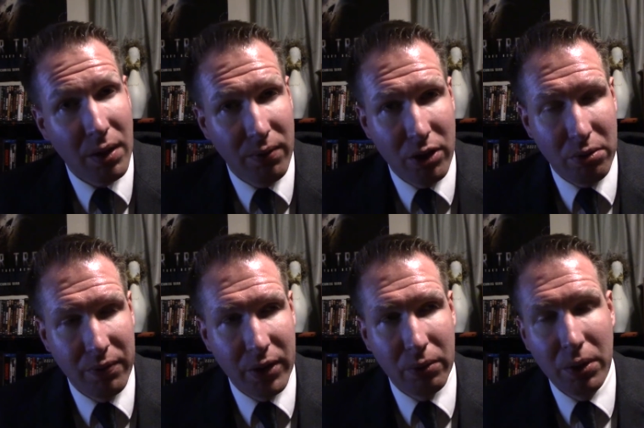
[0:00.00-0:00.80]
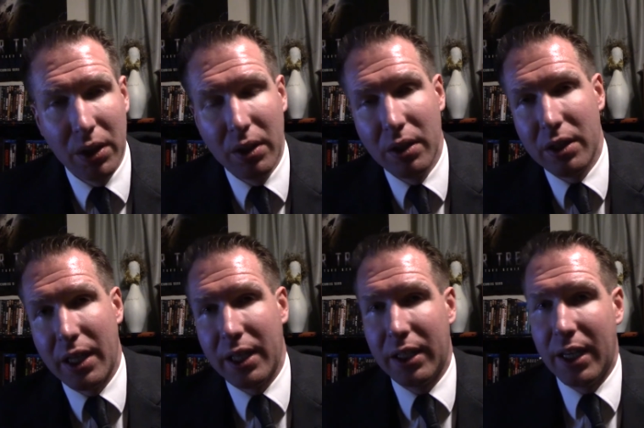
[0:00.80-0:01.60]
for this review. So
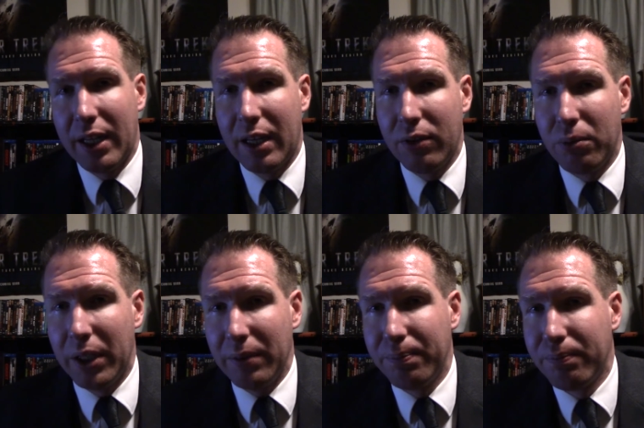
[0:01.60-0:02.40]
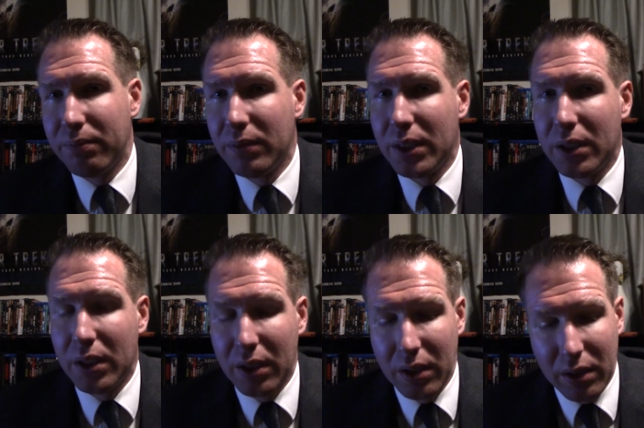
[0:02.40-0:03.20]
I get that out of the way.
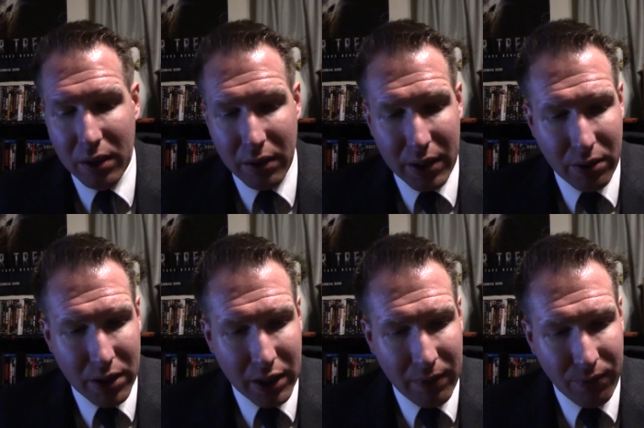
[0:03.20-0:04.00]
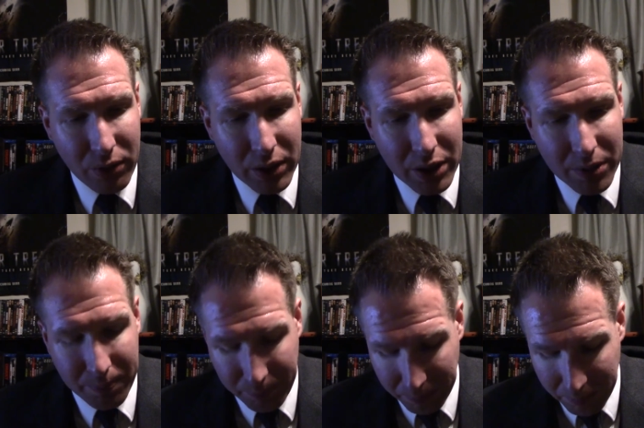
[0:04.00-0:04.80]
Alright, so let's game for this.
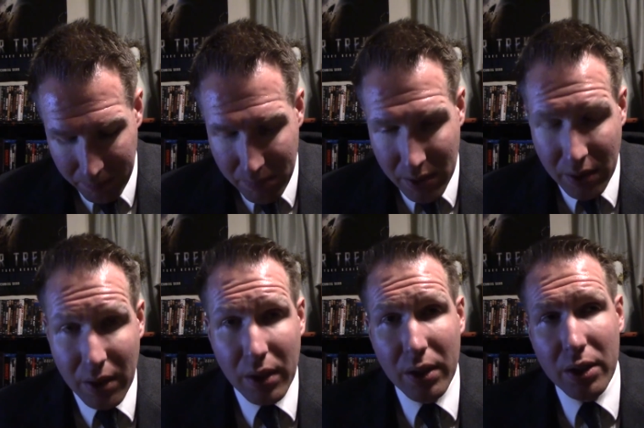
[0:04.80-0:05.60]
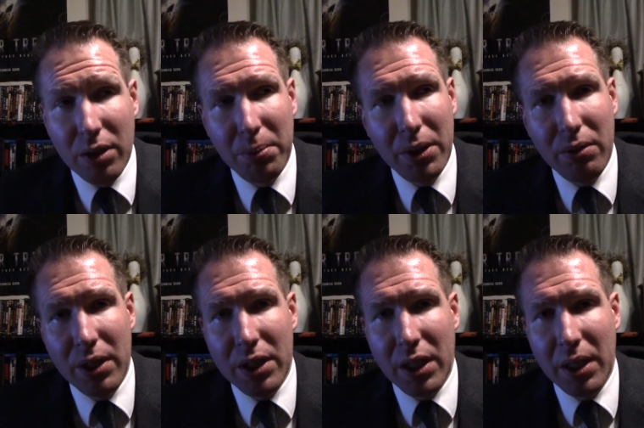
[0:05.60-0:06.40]
So Bill
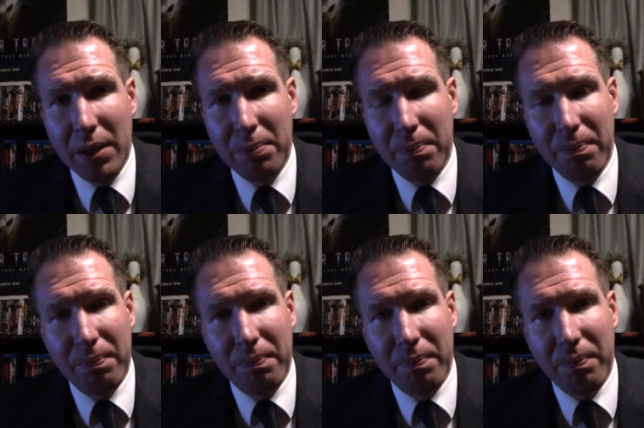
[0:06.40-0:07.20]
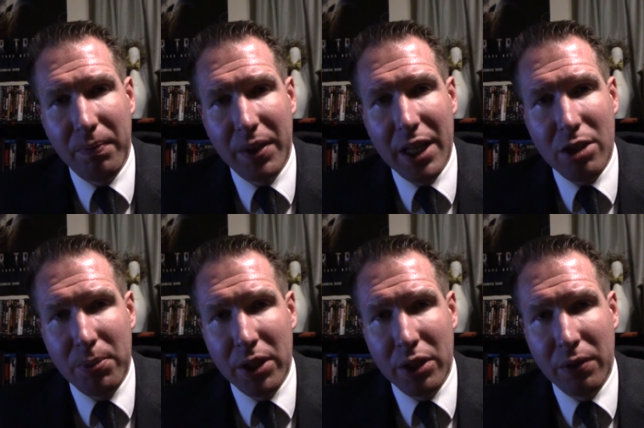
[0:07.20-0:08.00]
is um,
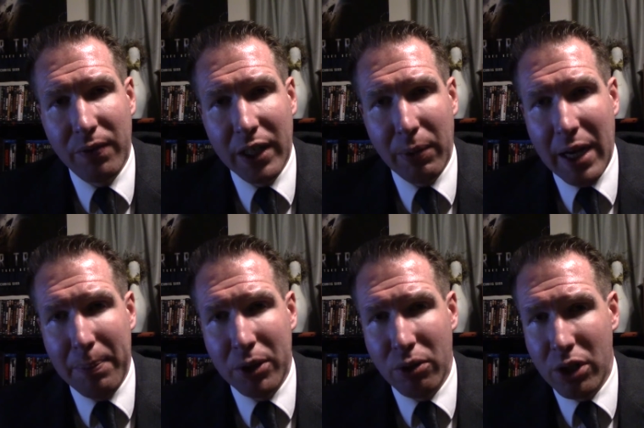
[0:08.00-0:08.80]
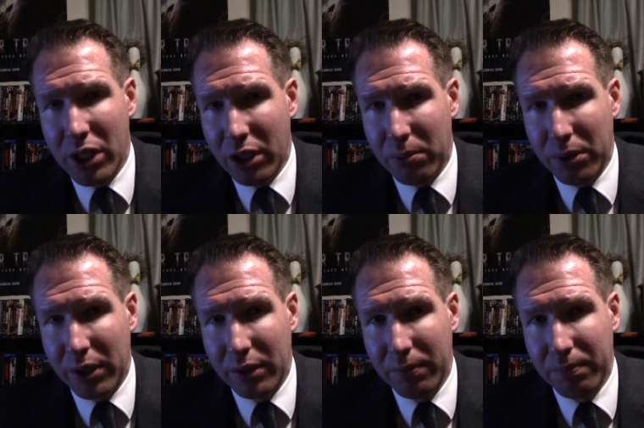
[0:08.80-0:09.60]
desperate to find out what happened to his younger
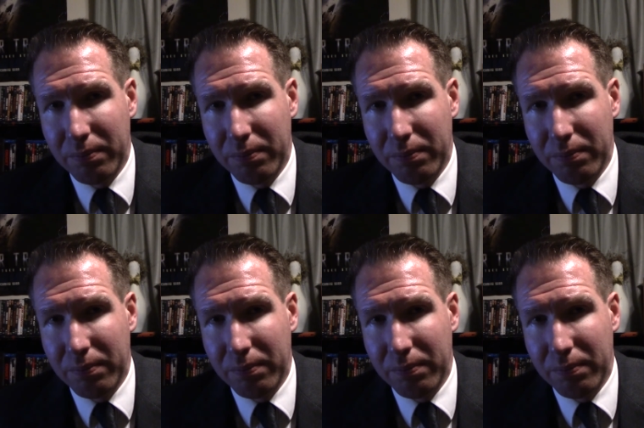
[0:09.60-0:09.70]
brother.